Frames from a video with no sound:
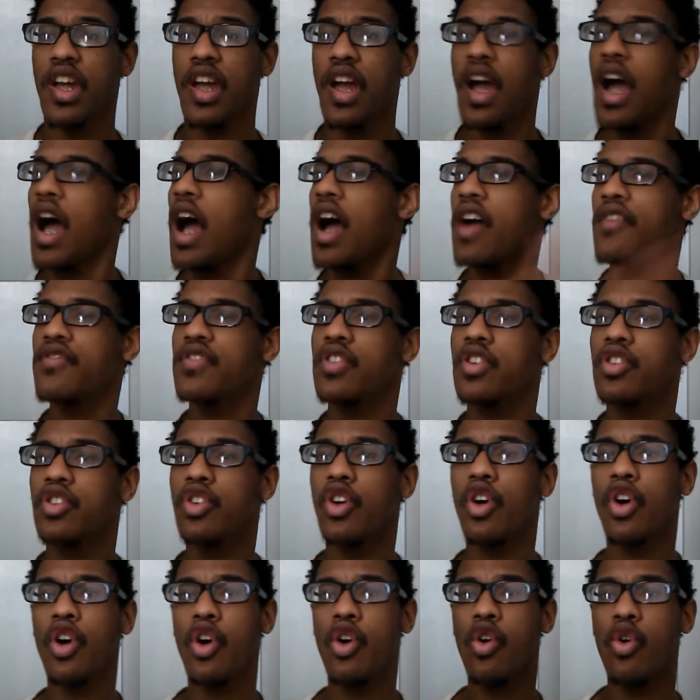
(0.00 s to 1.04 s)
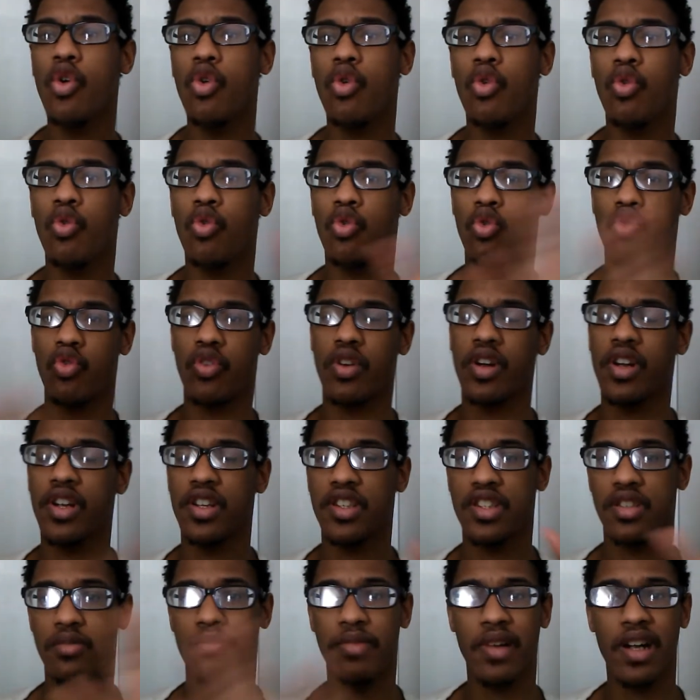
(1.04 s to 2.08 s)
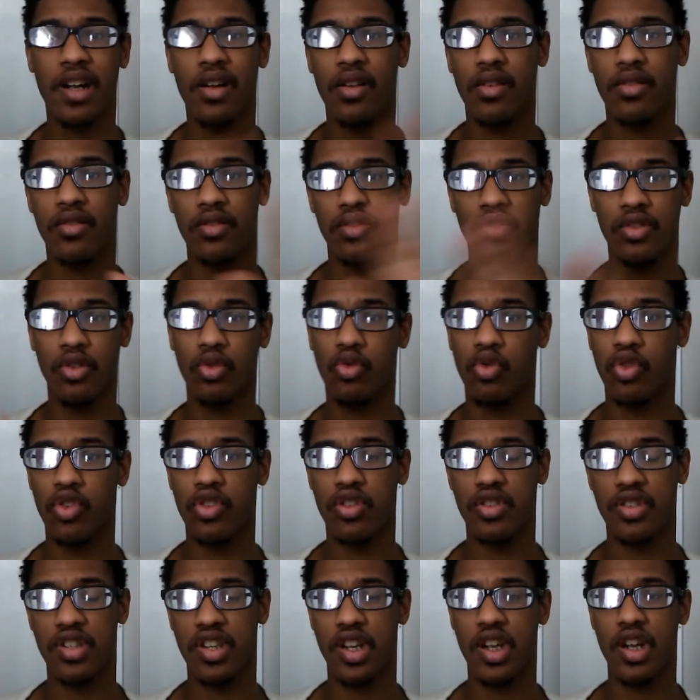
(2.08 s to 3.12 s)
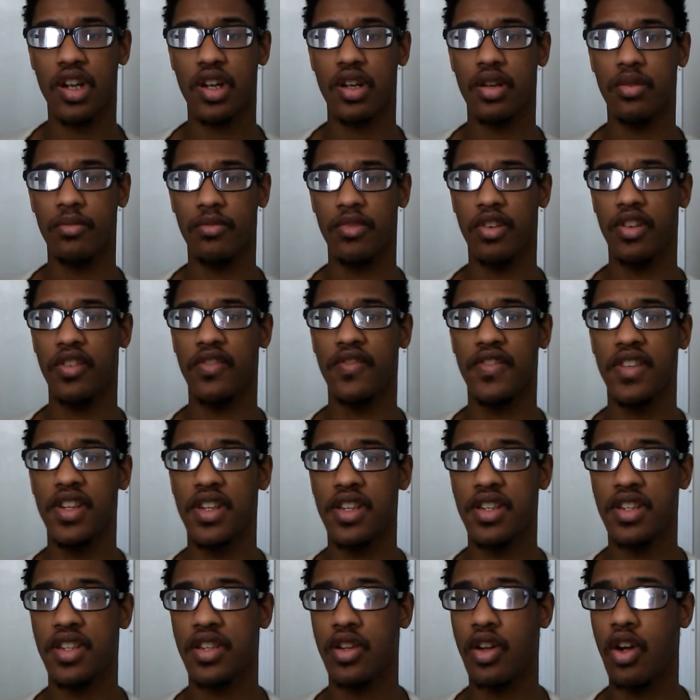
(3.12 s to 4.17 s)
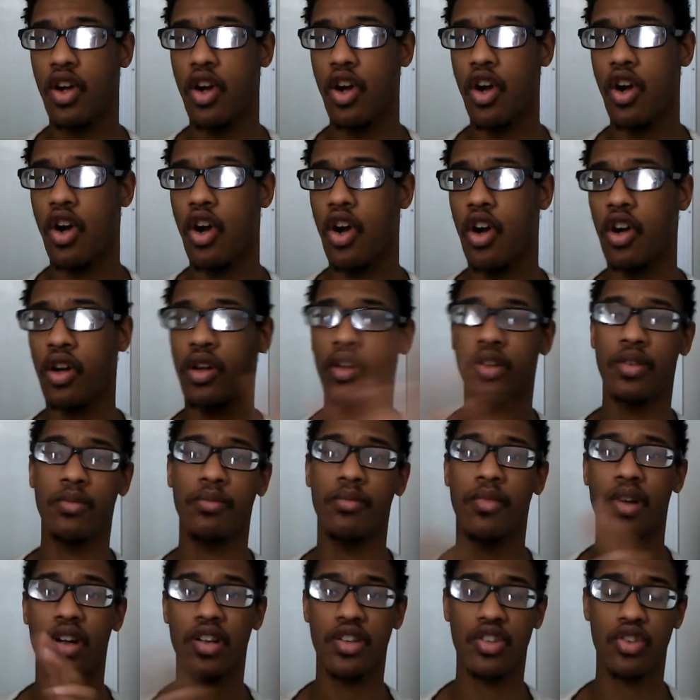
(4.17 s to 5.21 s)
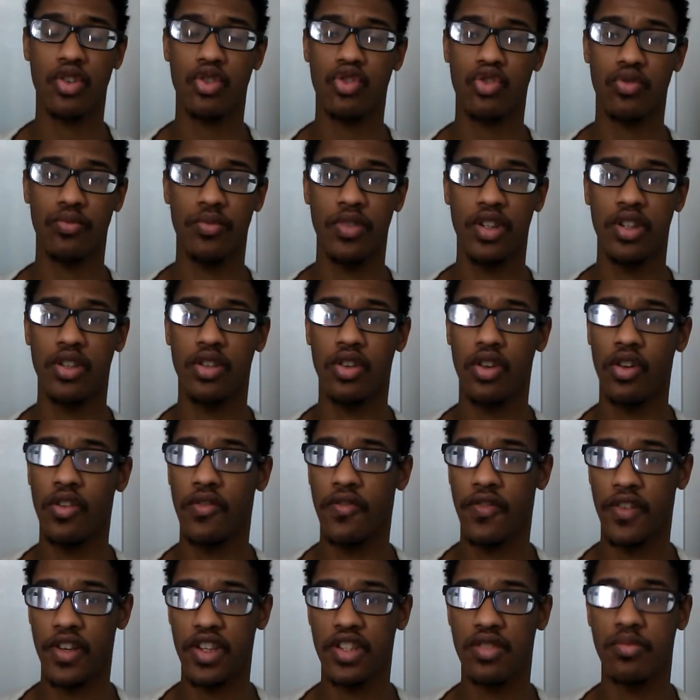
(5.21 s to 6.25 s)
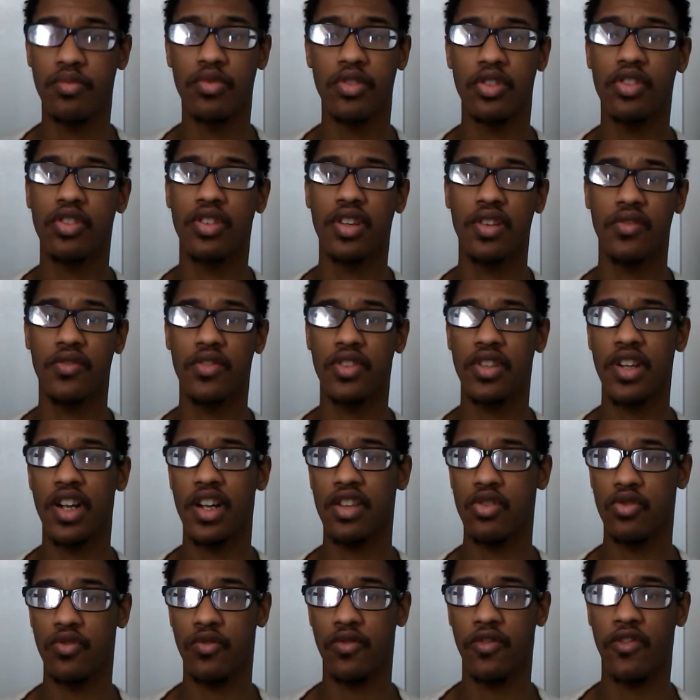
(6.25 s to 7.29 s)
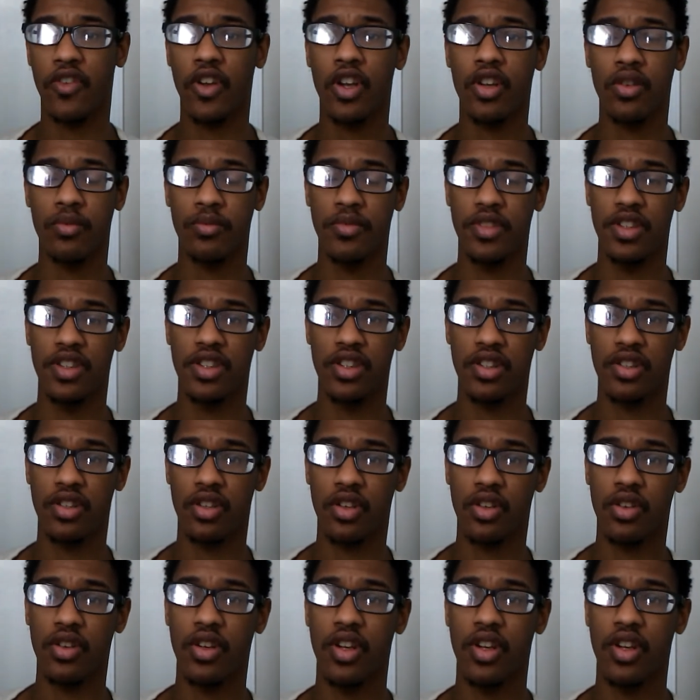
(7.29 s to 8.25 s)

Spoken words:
I've done a whole rant about the runtime of this on my social media on Facebook, if you guys will follow me there.